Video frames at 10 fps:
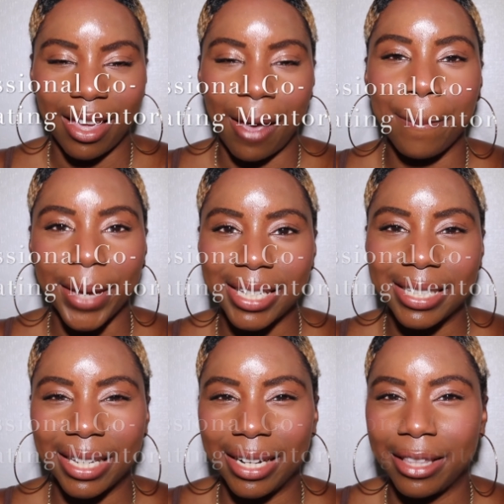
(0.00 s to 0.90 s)
and
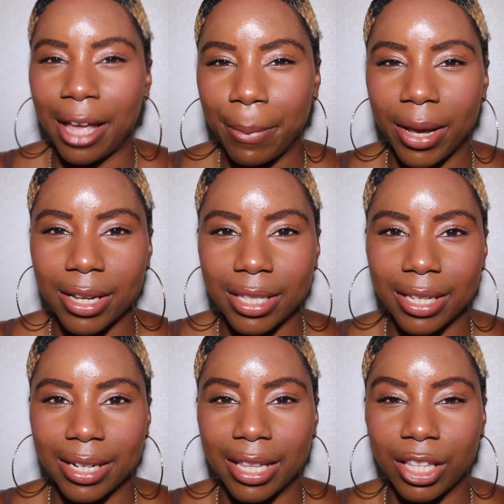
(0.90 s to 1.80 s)
basically that
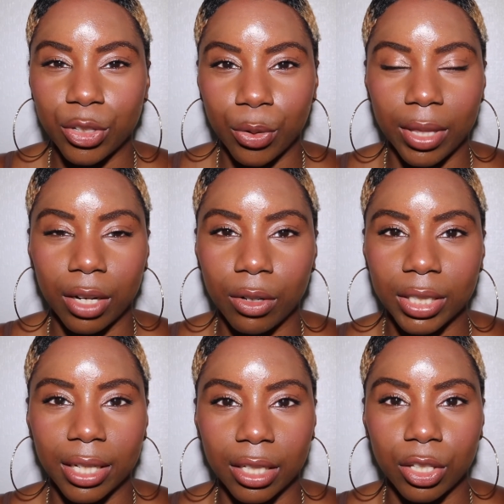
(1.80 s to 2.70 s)
person in the school, that
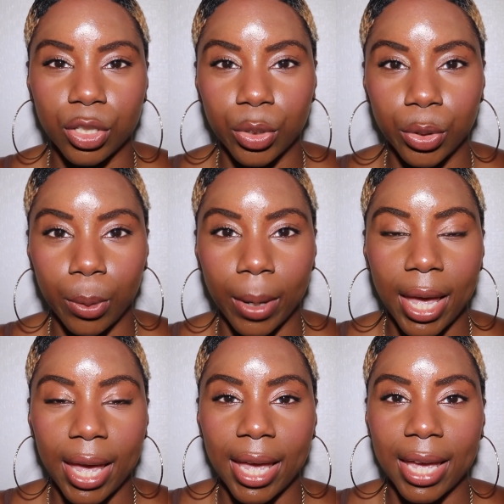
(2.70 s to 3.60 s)
contact in the school,
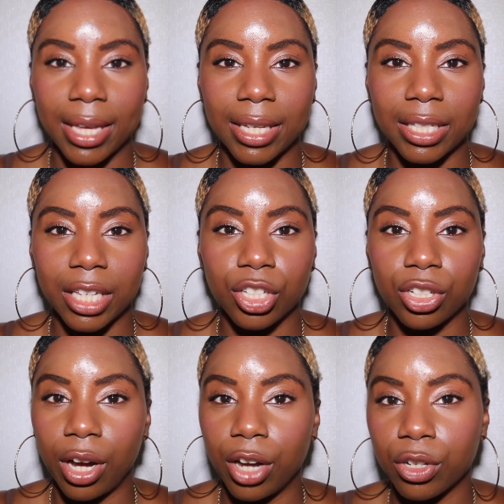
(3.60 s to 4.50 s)
is in
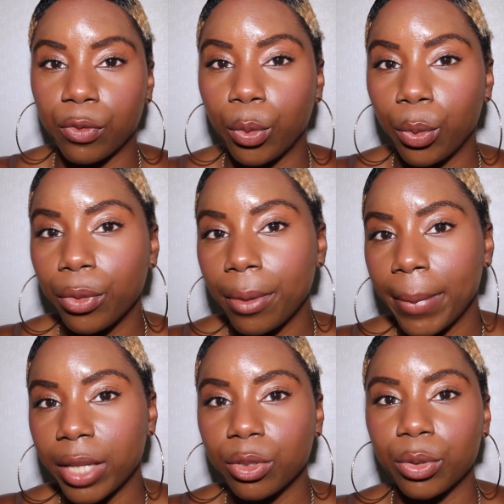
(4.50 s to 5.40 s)
charge of all the
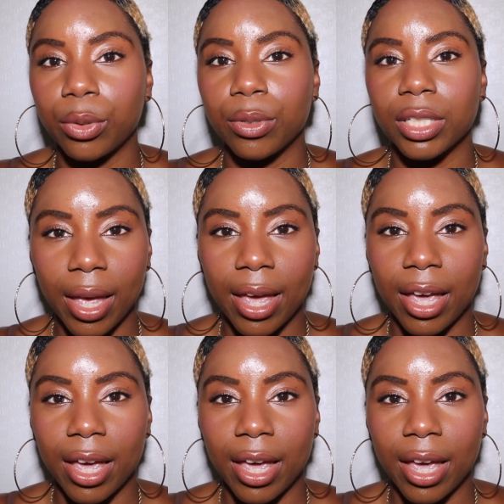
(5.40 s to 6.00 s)
mentors.